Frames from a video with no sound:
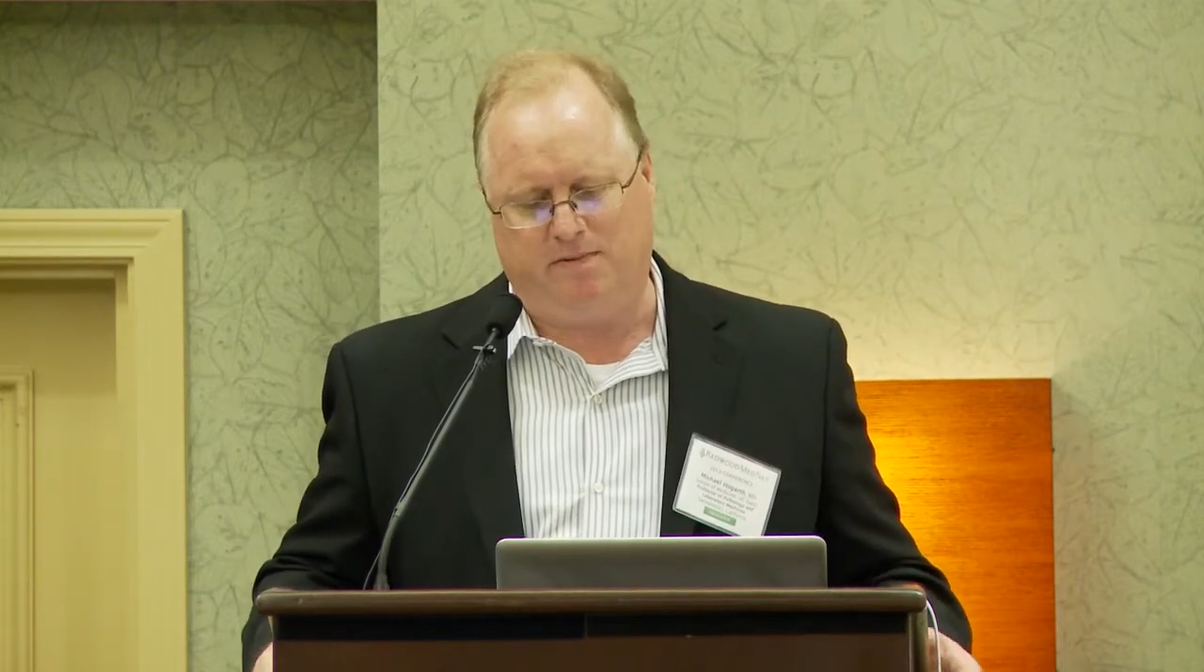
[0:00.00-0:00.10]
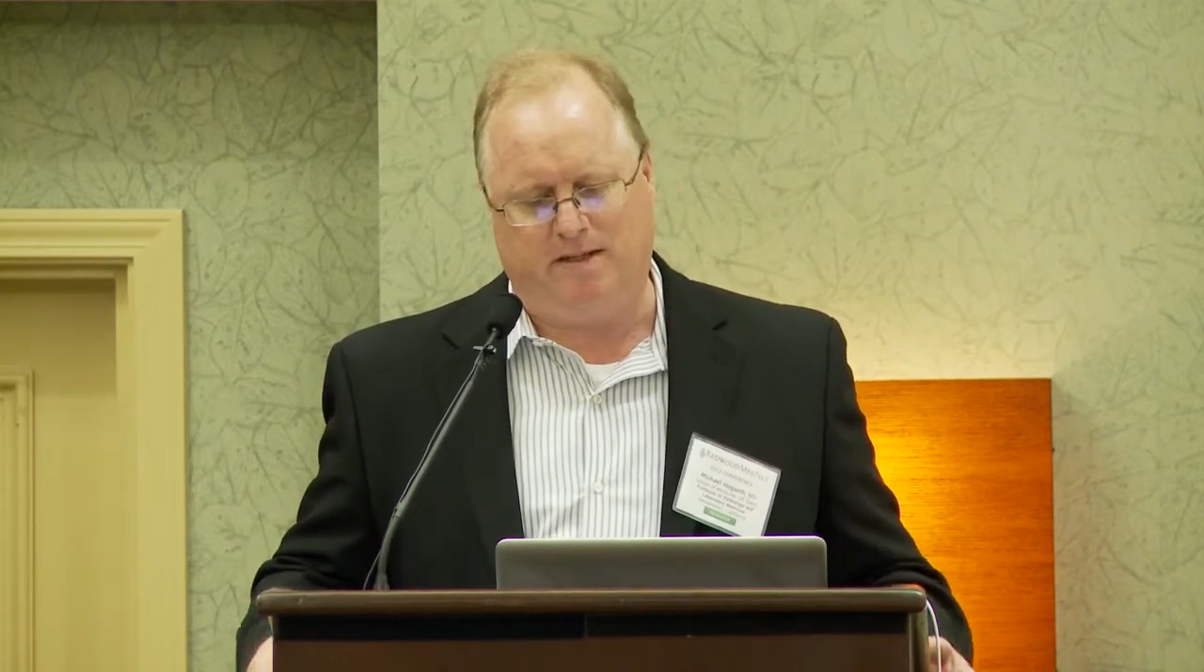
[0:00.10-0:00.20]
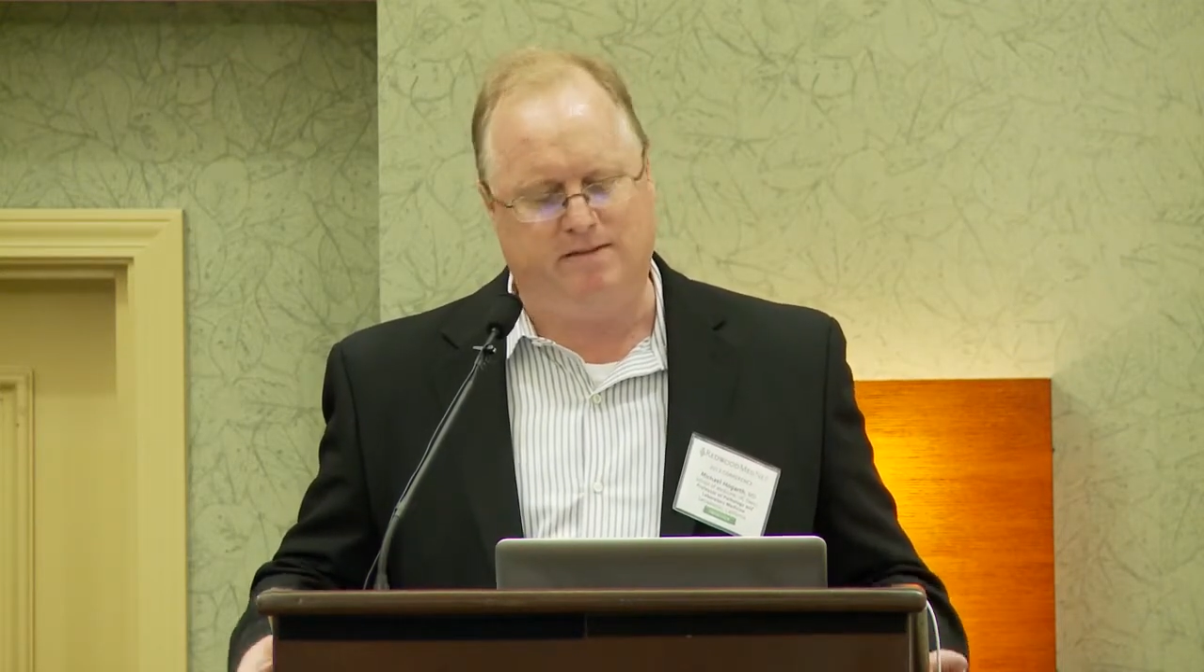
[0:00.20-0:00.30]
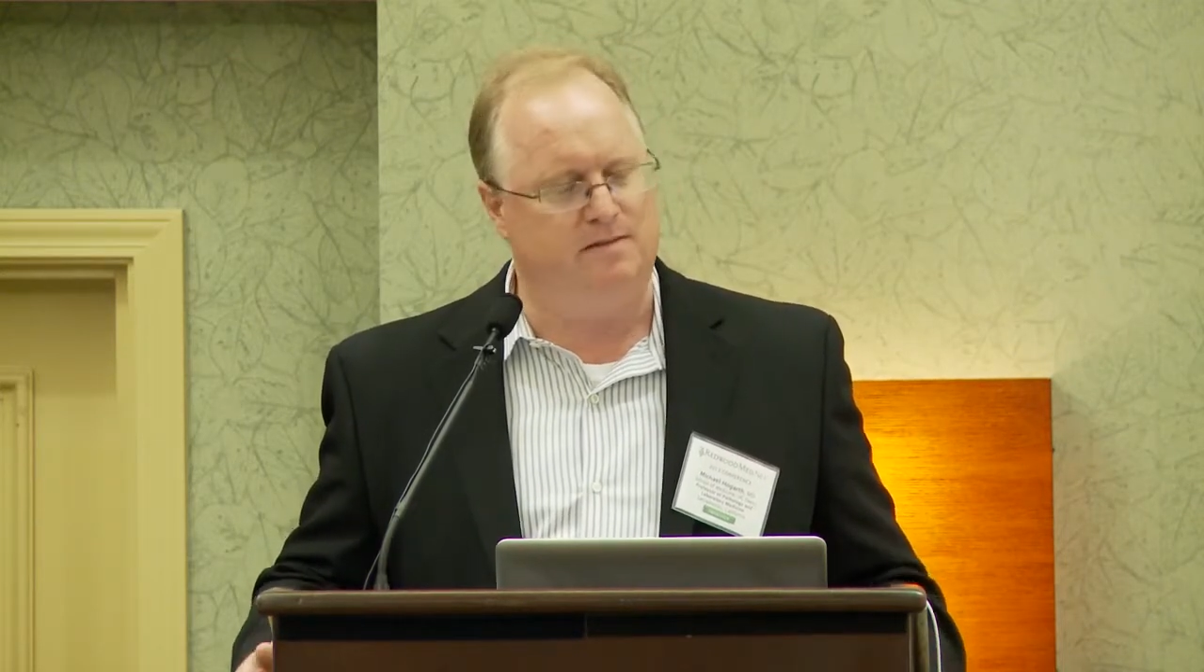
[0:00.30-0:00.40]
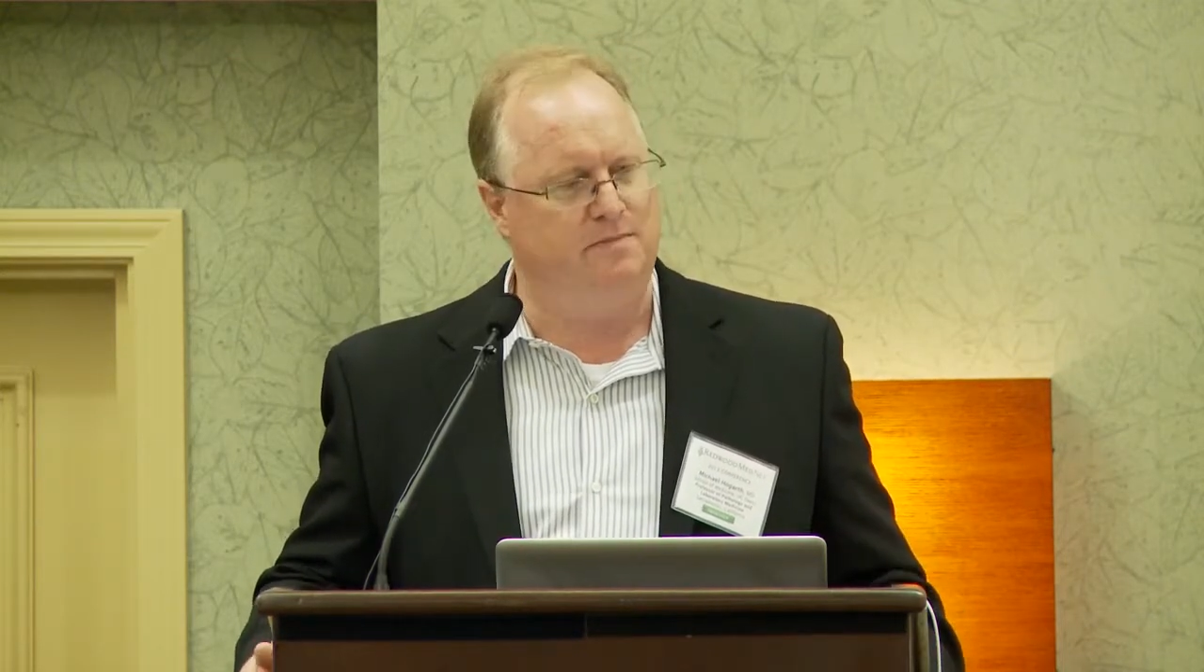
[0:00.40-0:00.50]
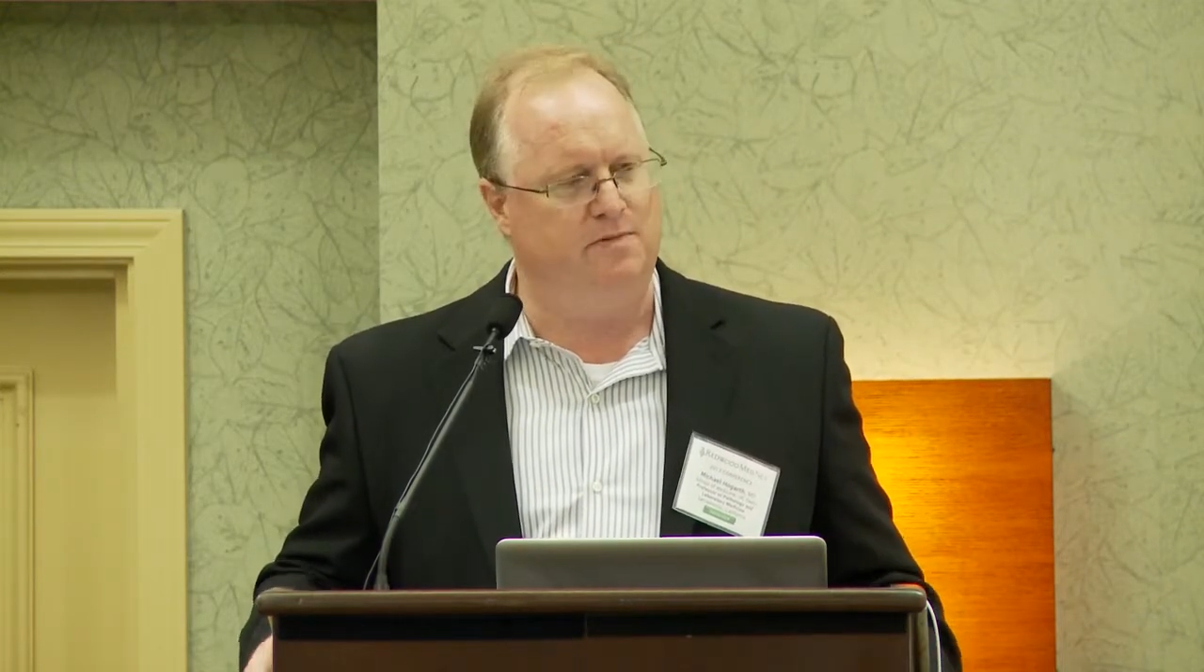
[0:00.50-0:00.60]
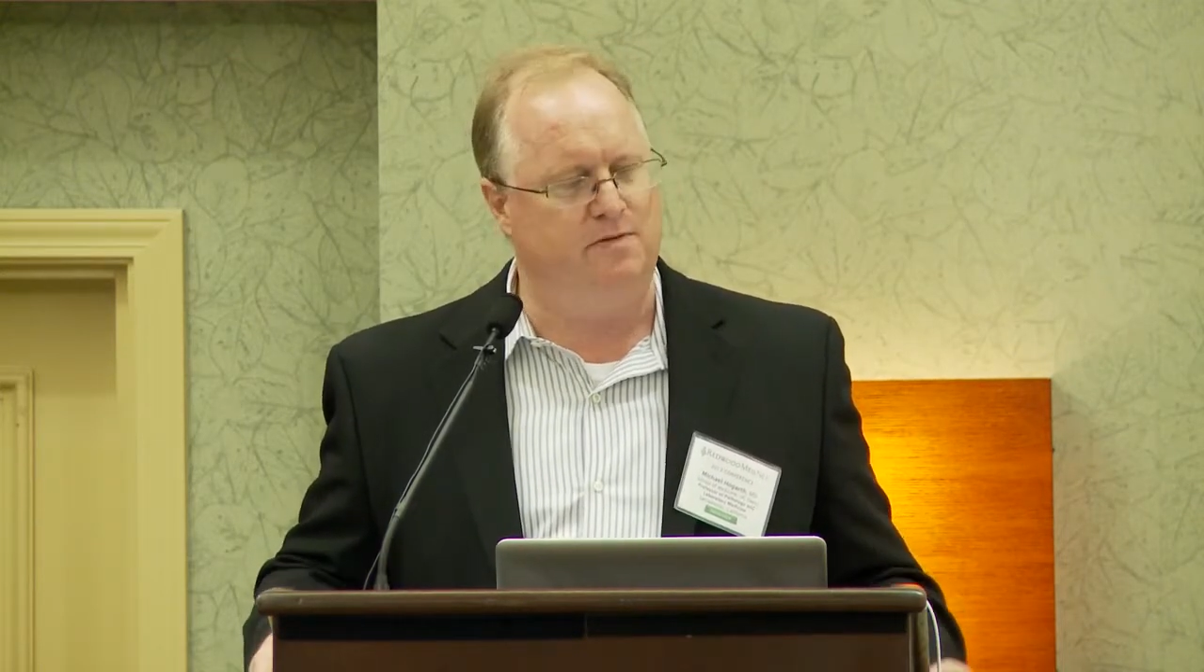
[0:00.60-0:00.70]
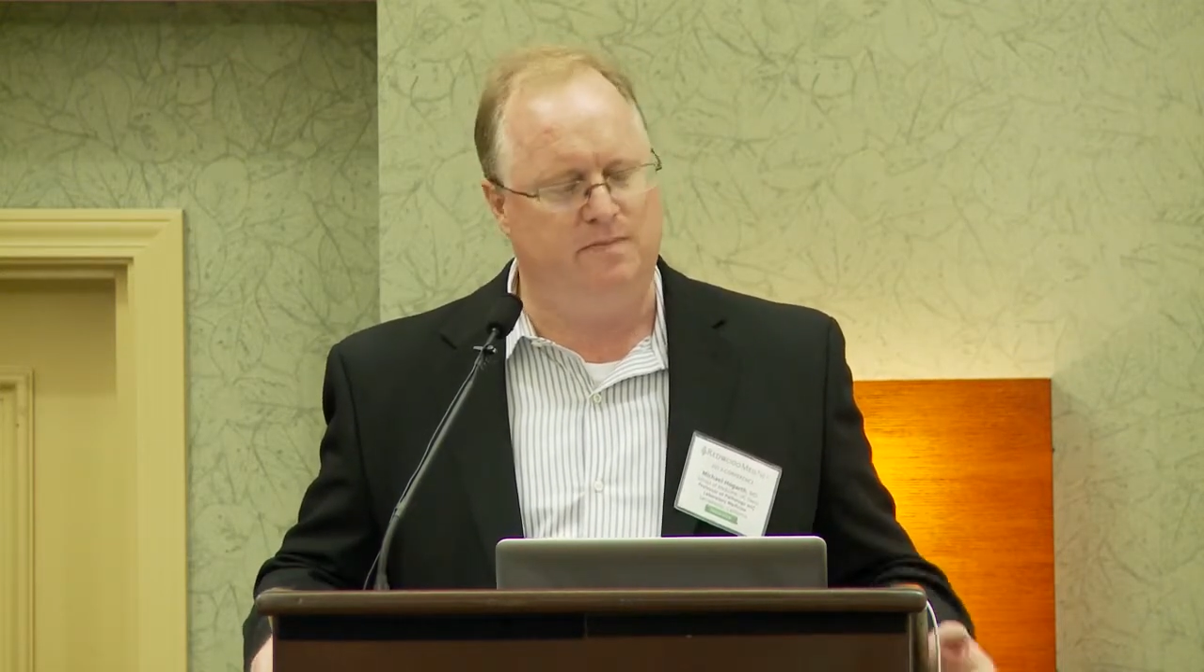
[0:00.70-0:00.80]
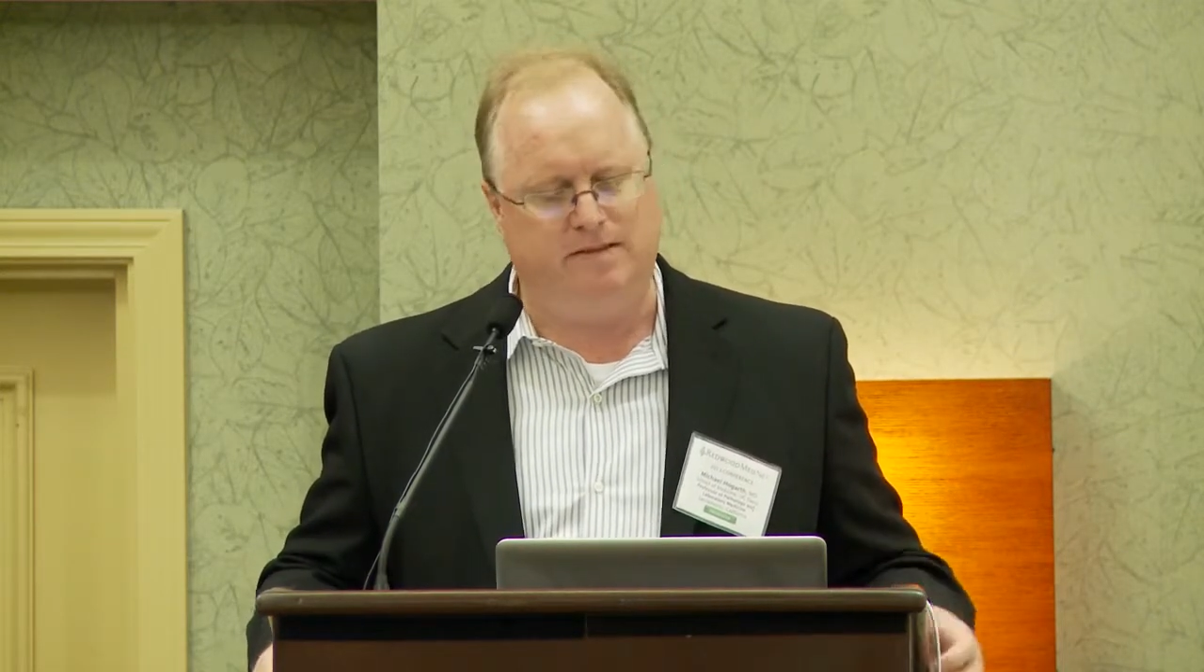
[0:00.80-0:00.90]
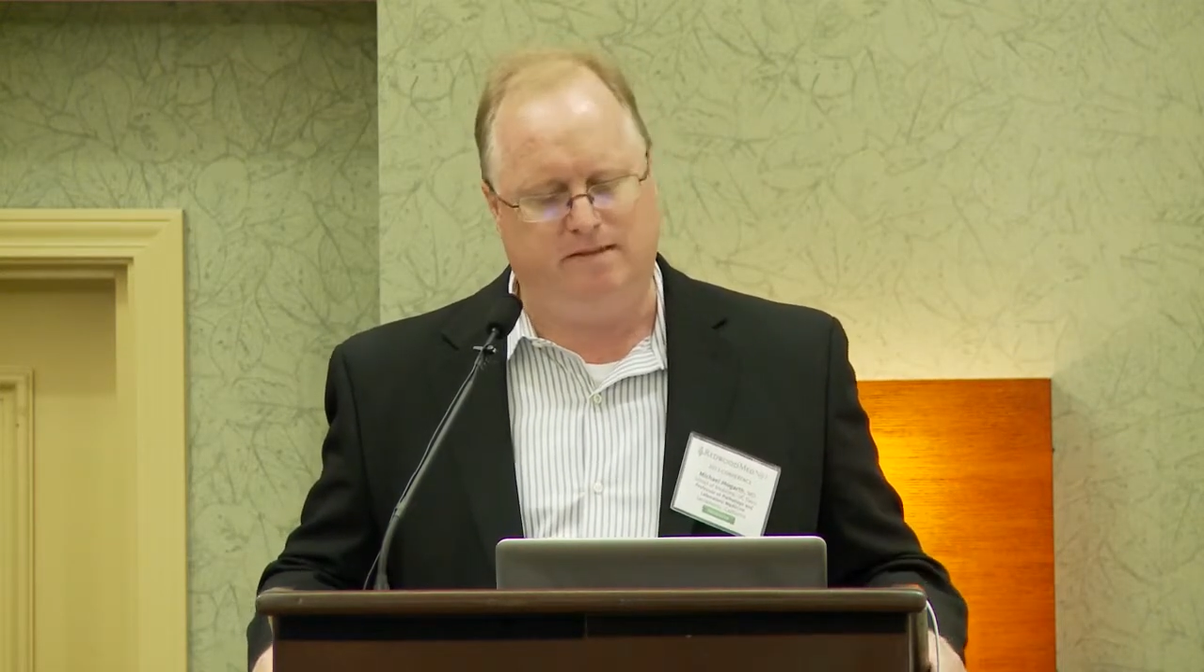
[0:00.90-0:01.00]
practice
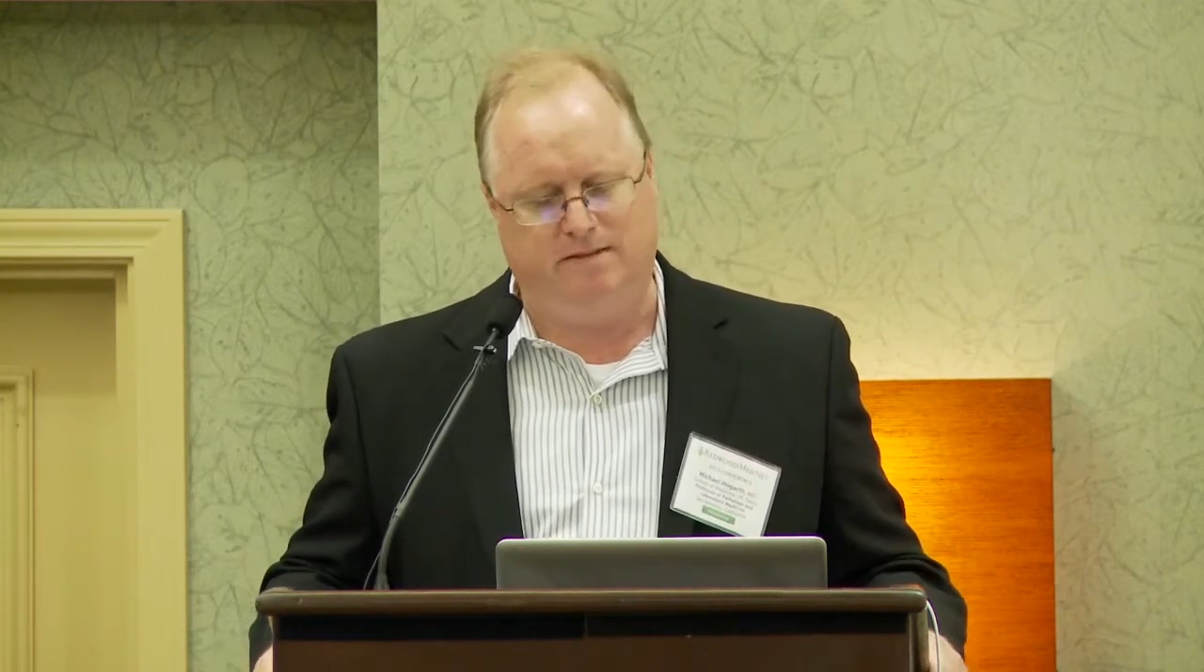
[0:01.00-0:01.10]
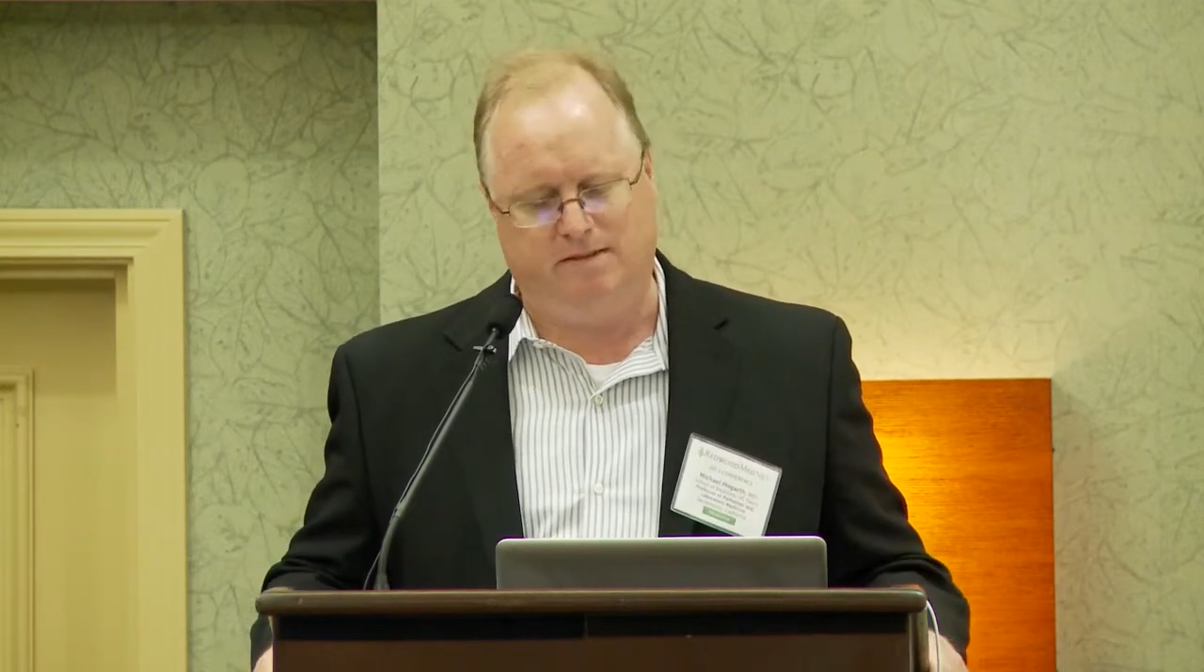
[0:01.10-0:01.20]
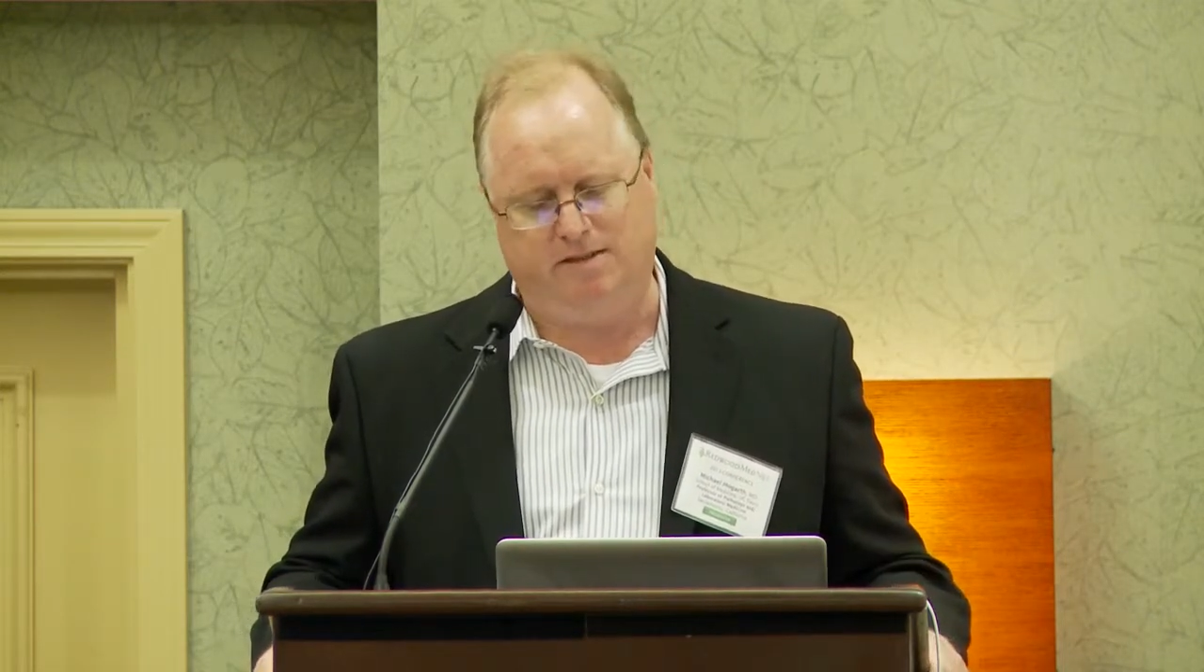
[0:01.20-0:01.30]
improvement,